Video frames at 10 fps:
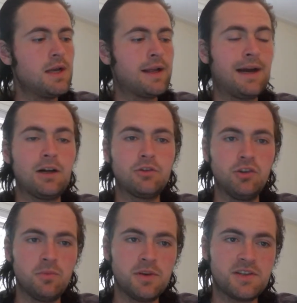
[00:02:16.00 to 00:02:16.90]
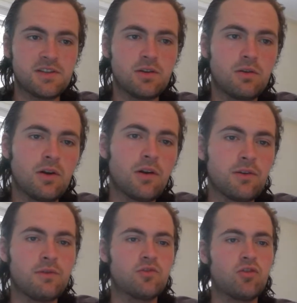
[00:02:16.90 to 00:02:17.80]
Kyle Dubas is no longer
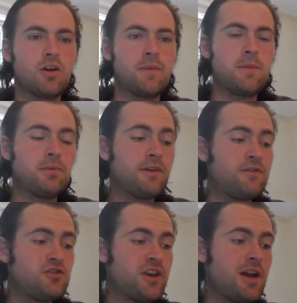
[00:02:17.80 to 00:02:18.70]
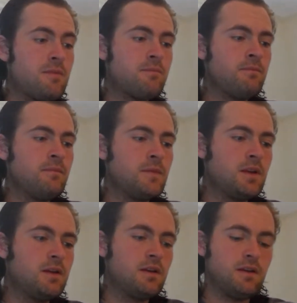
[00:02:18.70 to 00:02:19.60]
the Toronto Maple Leaf GM.
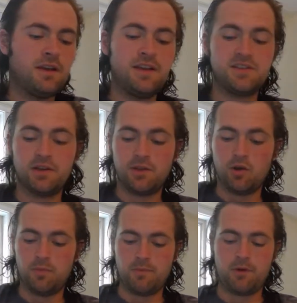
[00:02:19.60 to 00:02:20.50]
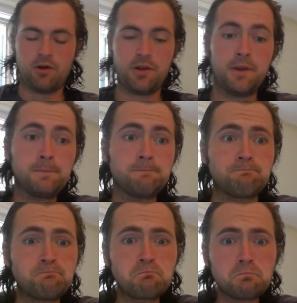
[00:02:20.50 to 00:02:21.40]
He's on the open market.
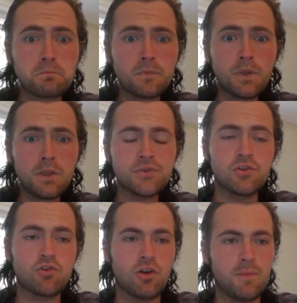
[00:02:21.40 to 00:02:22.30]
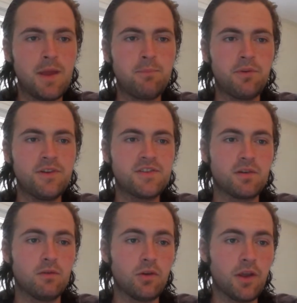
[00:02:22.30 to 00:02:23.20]
So the Toronto Maple Leafs
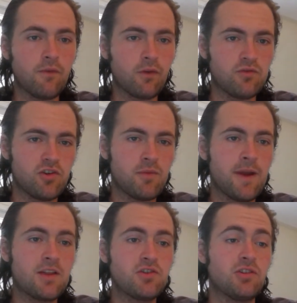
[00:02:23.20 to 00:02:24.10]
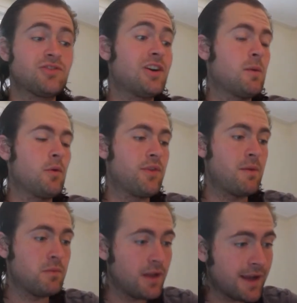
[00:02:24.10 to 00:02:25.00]
are looking for a general manager. I'll talk about
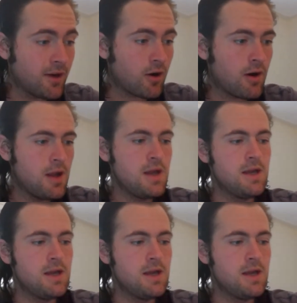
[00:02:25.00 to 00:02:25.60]
them later.